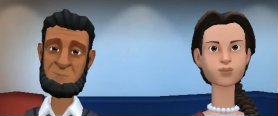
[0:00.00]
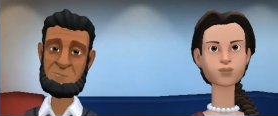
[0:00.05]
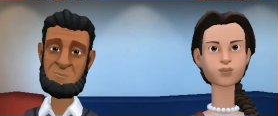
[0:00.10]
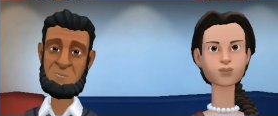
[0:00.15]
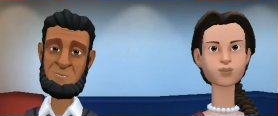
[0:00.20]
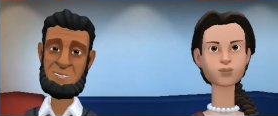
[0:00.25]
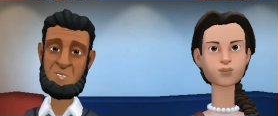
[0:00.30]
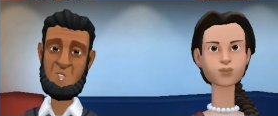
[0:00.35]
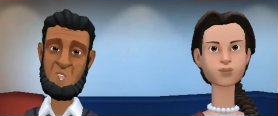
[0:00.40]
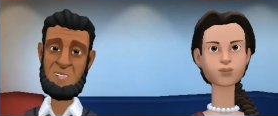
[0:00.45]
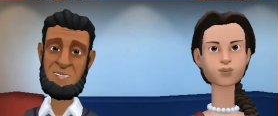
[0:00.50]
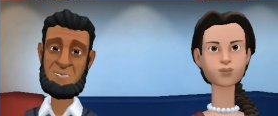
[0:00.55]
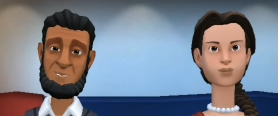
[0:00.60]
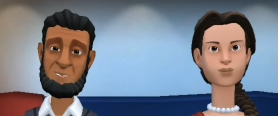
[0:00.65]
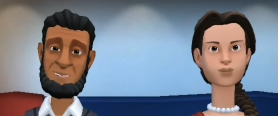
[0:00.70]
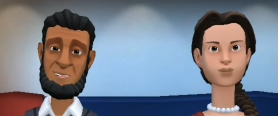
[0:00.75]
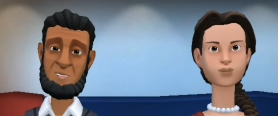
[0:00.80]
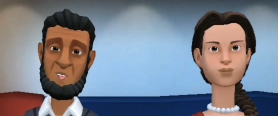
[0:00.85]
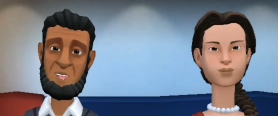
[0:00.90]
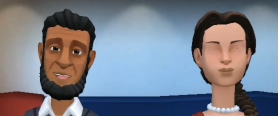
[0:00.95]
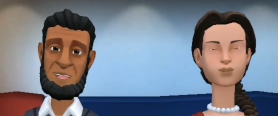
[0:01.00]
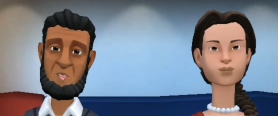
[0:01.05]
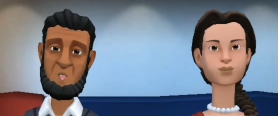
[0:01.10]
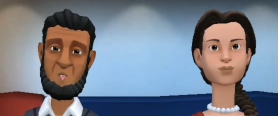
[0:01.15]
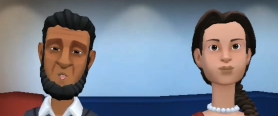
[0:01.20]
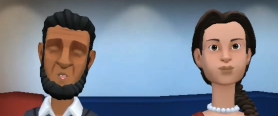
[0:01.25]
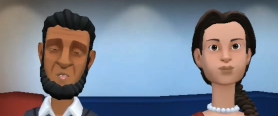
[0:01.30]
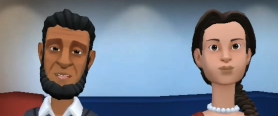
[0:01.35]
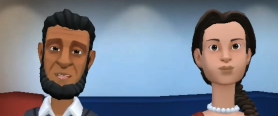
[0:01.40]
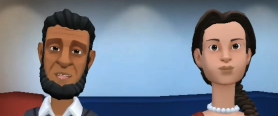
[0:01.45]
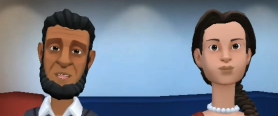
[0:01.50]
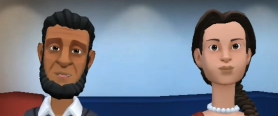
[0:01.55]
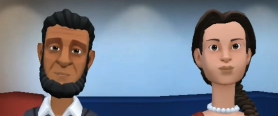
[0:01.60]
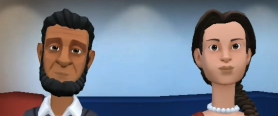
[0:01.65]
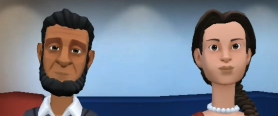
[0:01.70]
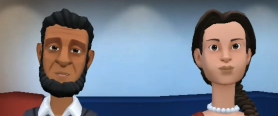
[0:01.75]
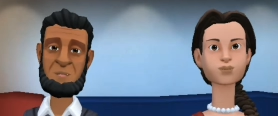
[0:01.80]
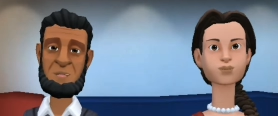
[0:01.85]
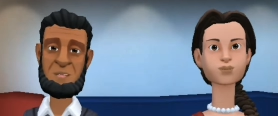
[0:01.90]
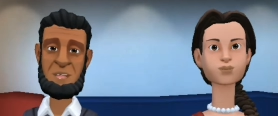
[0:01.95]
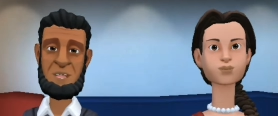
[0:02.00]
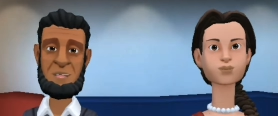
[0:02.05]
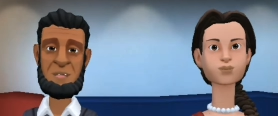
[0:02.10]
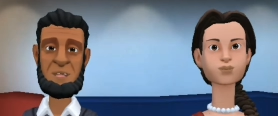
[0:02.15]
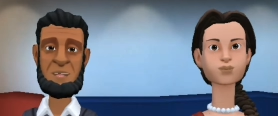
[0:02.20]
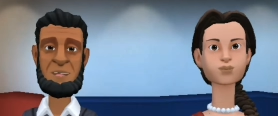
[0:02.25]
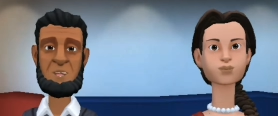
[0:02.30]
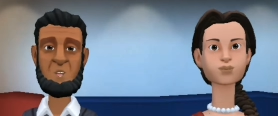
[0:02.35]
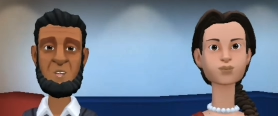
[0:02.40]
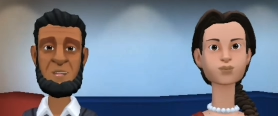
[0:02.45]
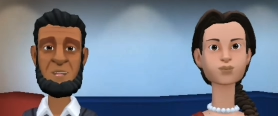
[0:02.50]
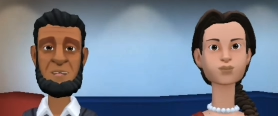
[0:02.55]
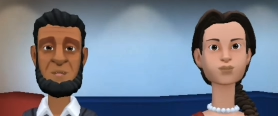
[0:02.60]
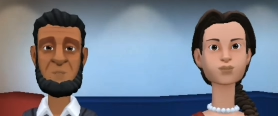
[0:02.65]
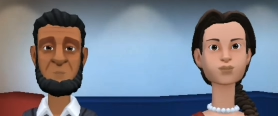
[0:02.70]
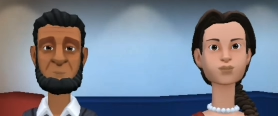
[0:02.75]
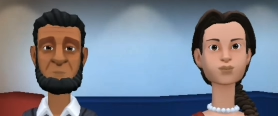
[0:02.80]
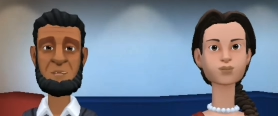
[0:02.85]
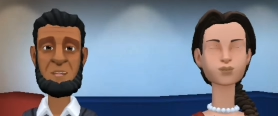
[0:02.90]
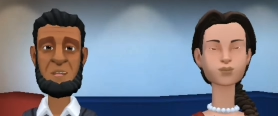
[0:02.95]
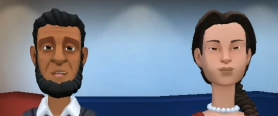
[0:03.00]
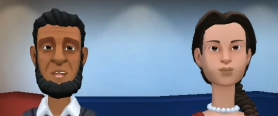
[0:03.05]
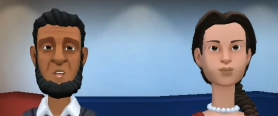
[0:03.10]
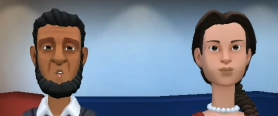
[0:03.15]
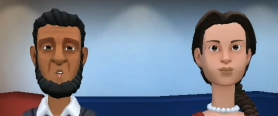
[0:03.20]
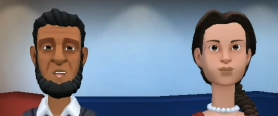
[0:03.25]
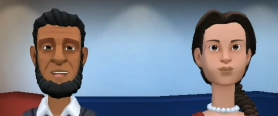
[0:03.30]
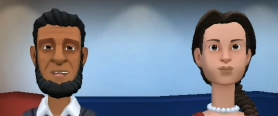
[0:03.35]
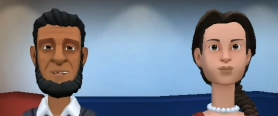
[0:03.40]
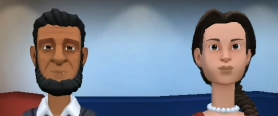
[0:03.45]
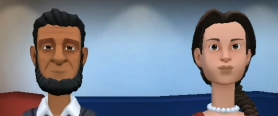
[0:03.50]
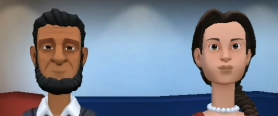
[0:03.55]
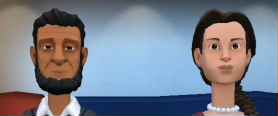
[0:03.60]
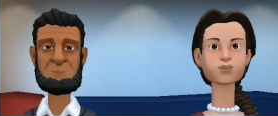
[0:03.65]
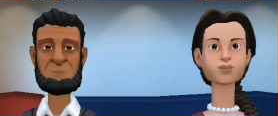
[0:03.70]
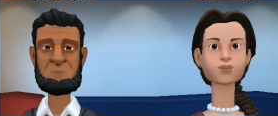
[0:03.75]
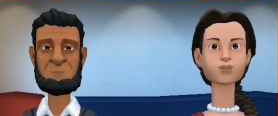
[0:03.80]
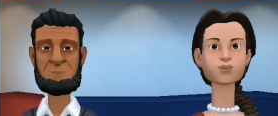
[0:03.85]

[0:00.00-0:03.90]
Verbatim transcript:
Speaker 1: draw closer to the Lord daily by reading His Word and praying to Him.